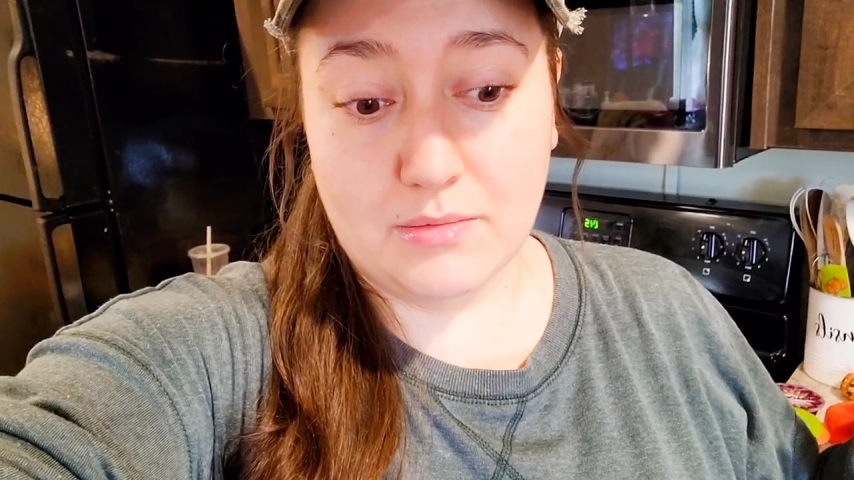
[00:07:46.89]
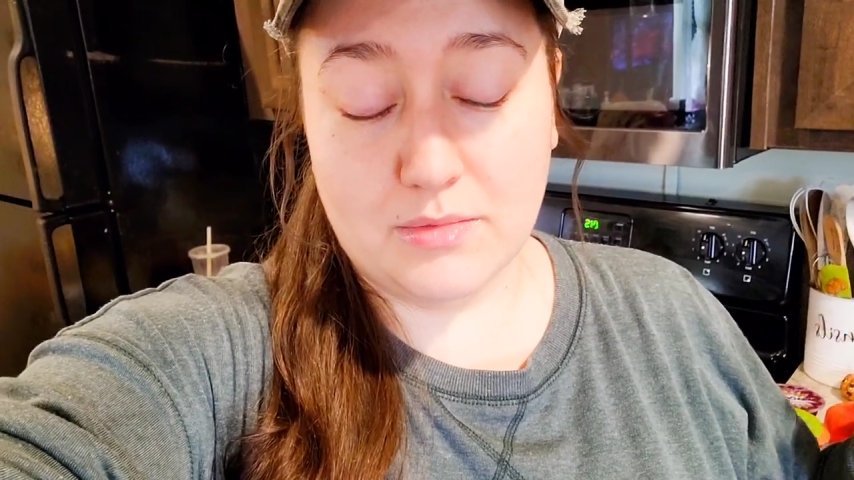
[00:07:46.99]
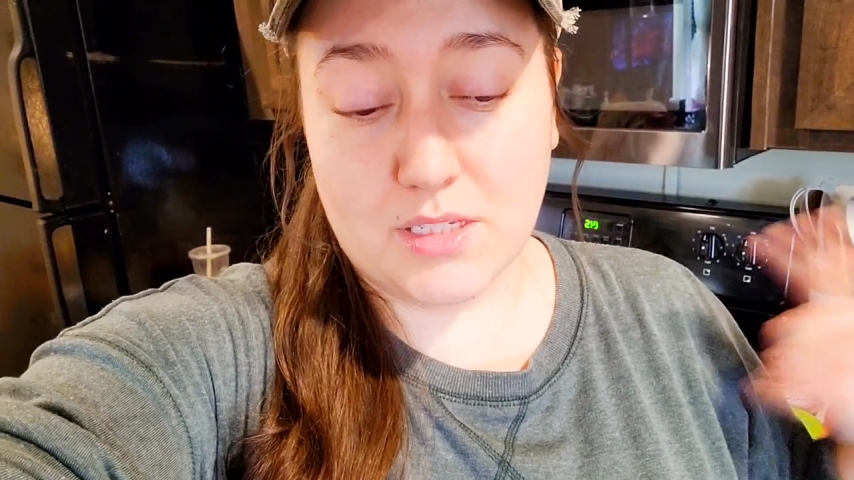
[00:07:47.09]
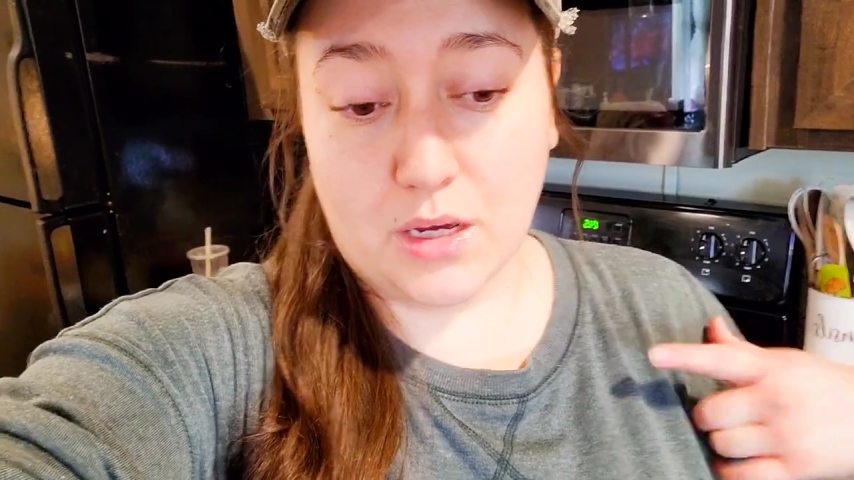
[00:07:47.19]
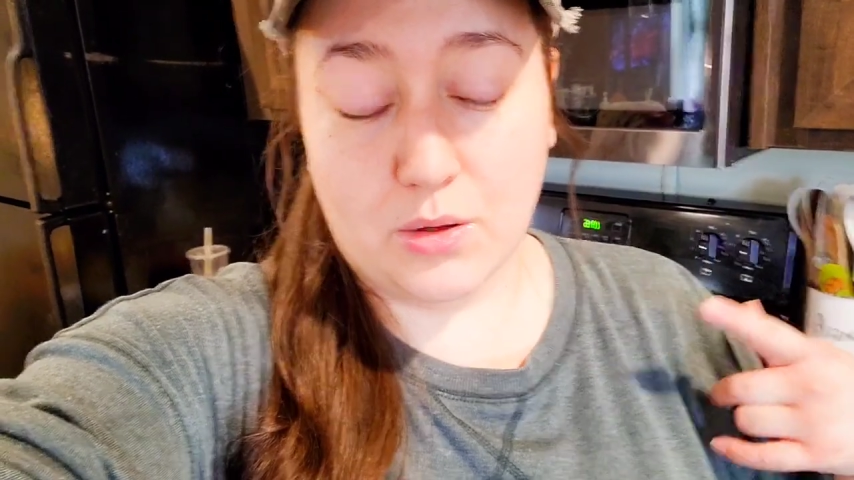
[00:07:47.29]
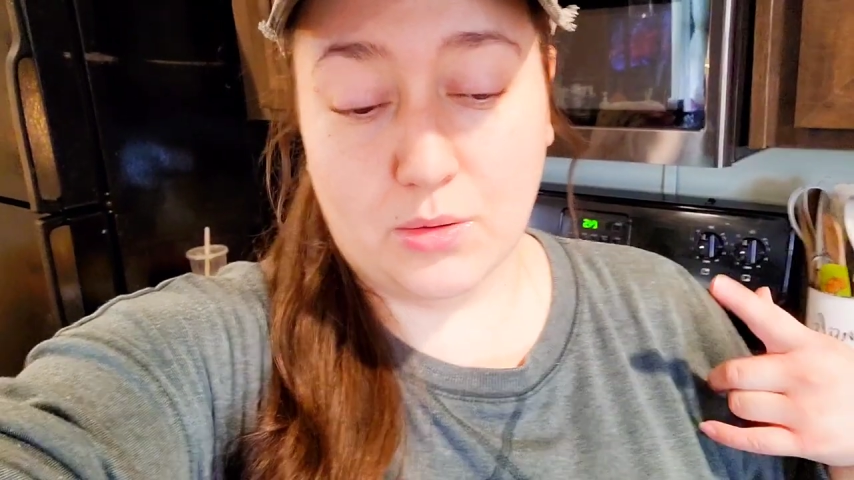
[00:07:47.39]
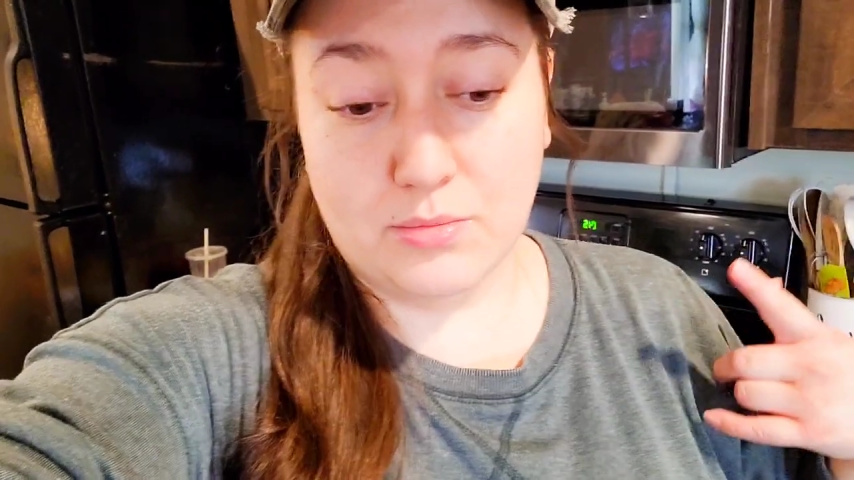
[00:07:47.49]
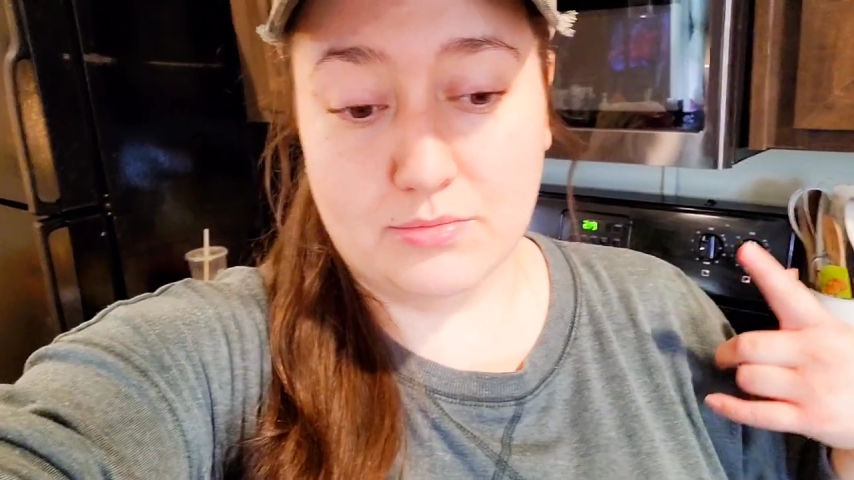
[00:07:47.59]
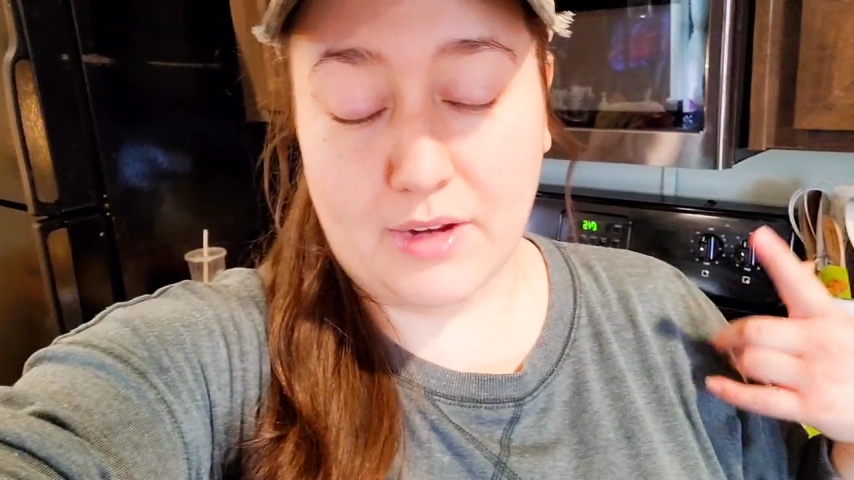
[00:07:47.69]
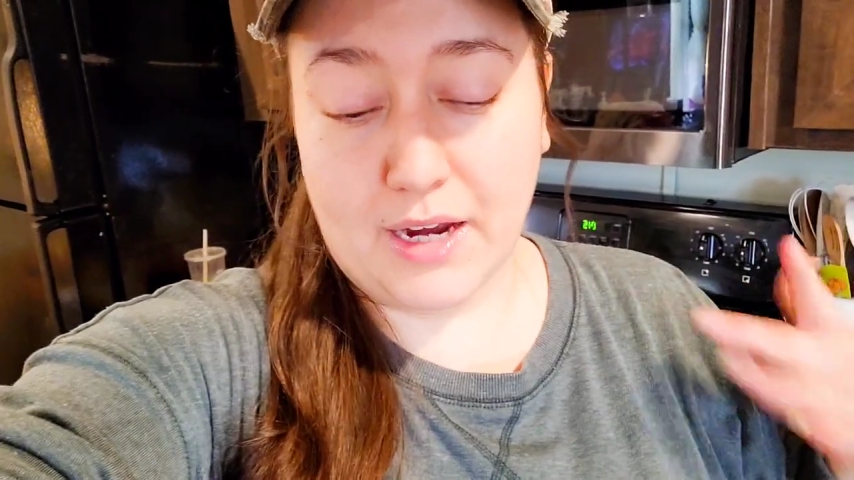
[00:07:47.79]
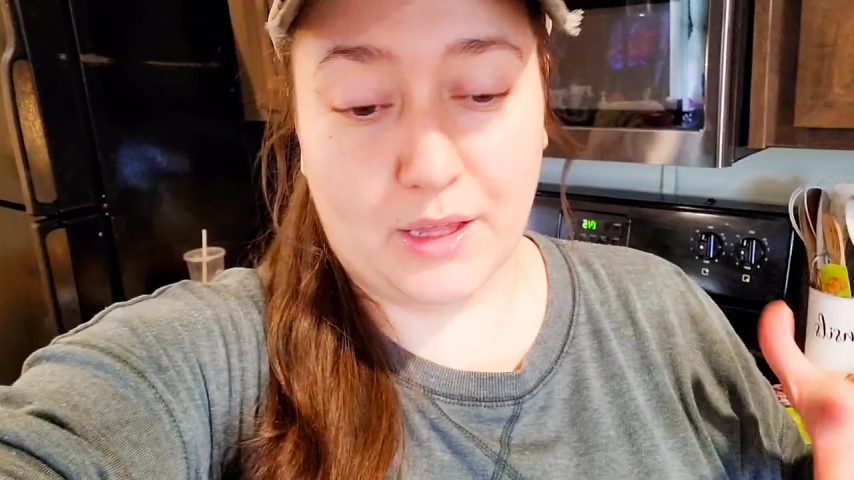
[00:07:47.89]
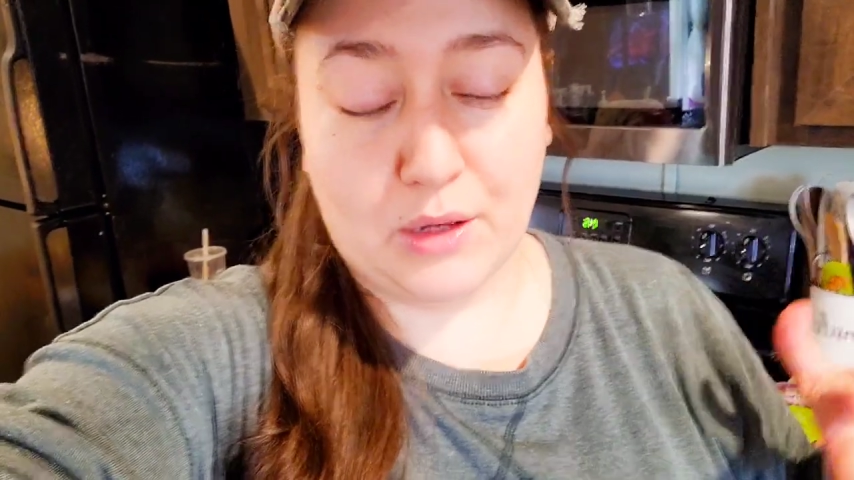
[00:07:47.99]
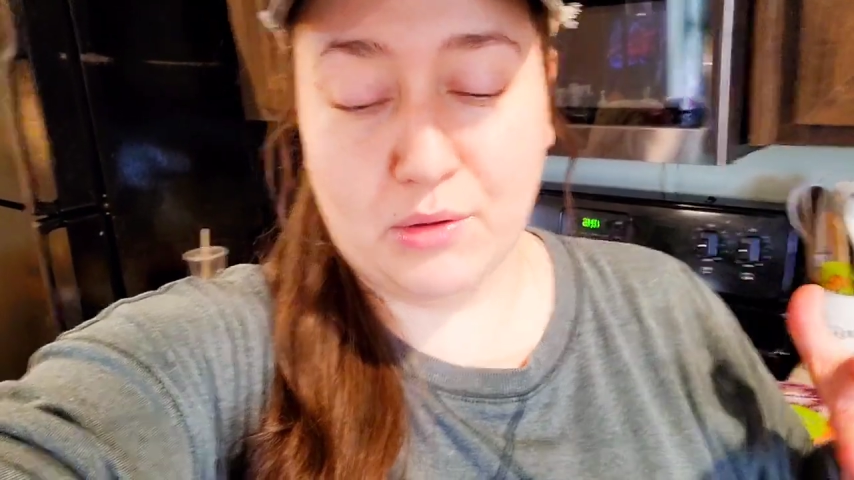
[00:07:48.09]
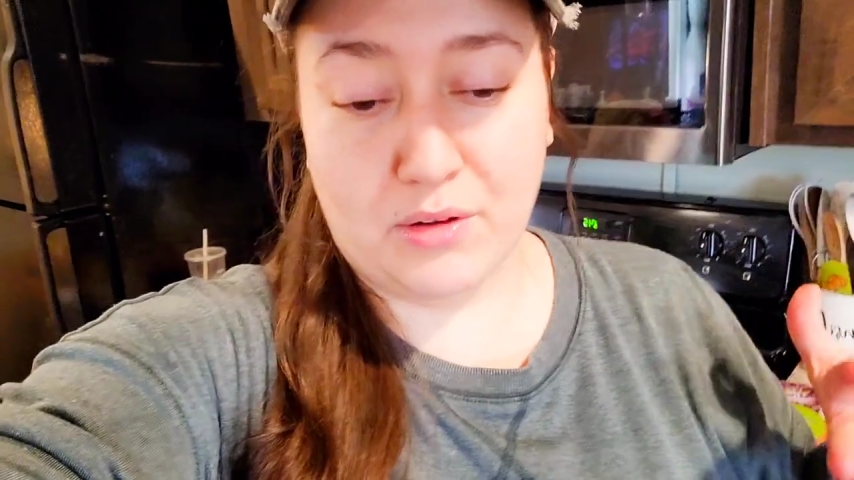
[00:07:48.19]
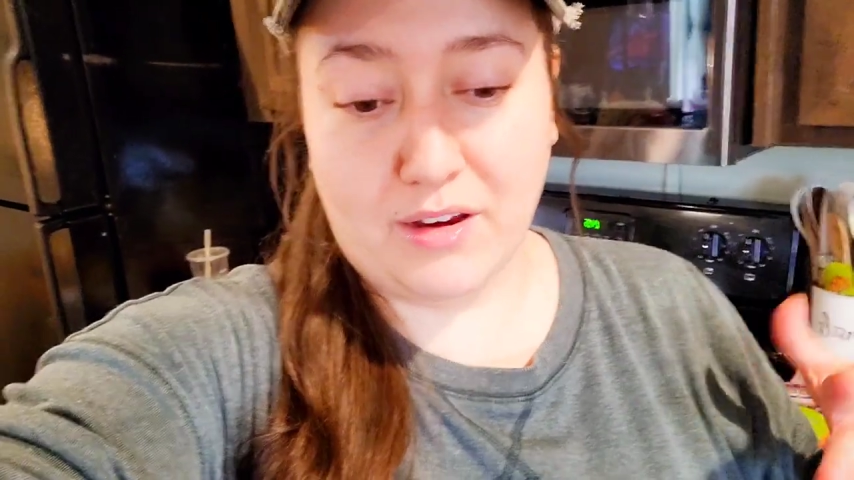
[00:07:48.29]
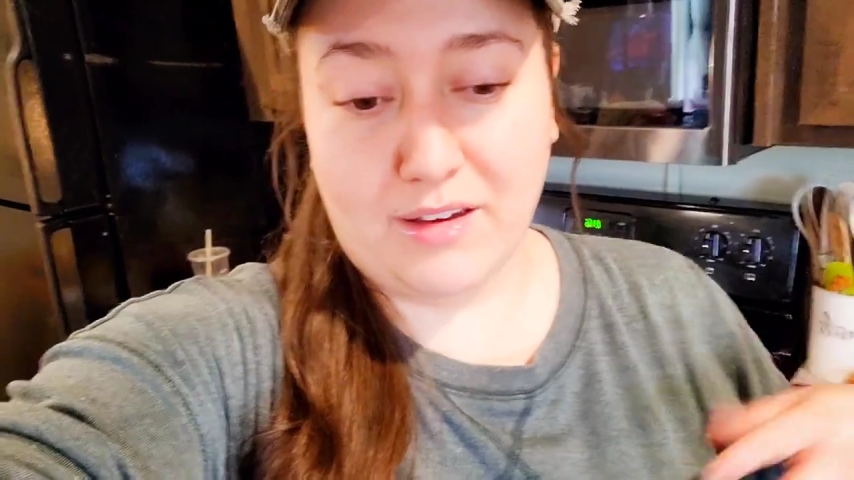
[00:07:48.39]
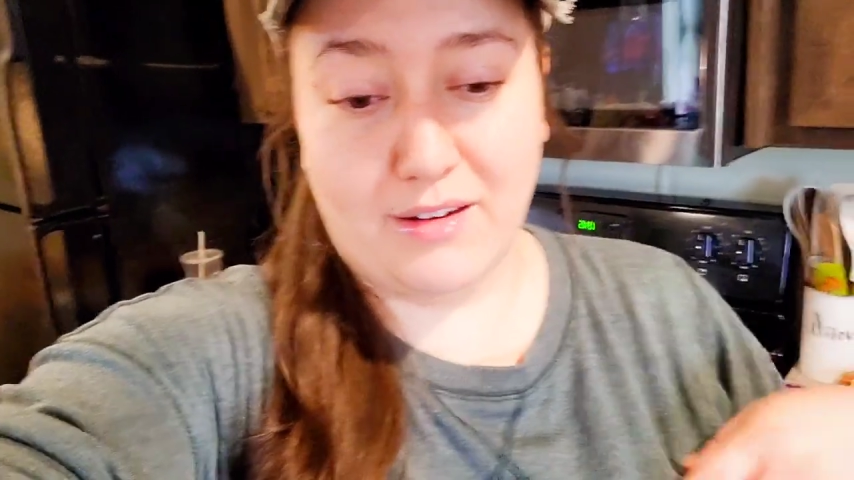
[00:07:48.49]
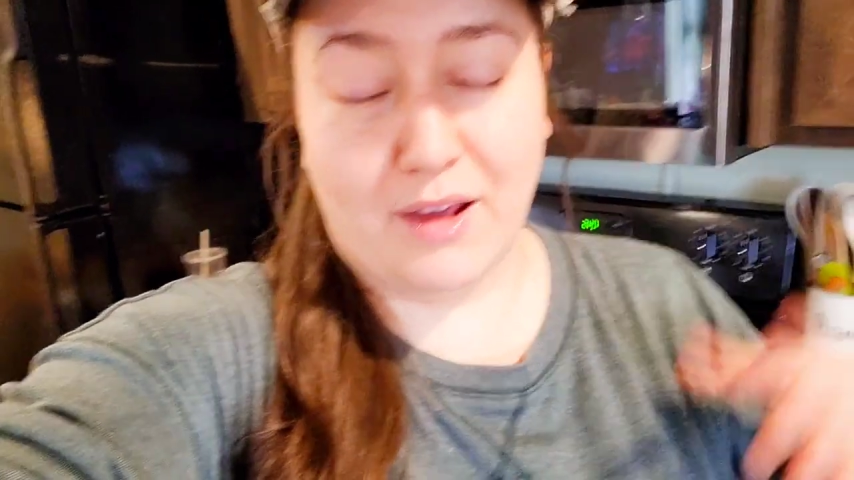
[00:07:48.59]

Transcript: So, I didn't go there yet.